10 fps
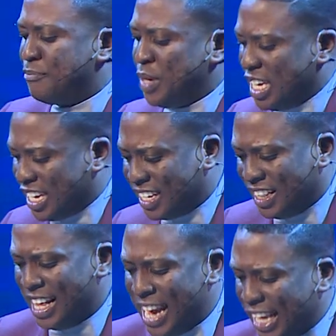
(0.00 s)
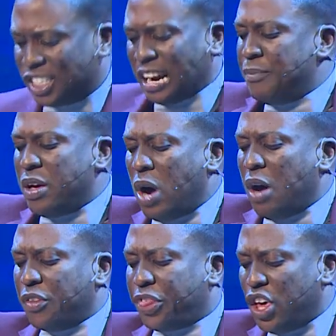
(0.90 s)
be. It shall be well
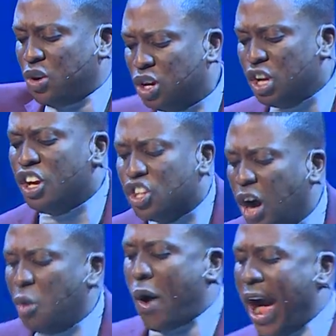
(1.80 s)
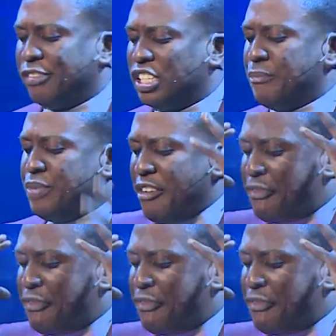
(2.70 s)
with you. Your wife shall be a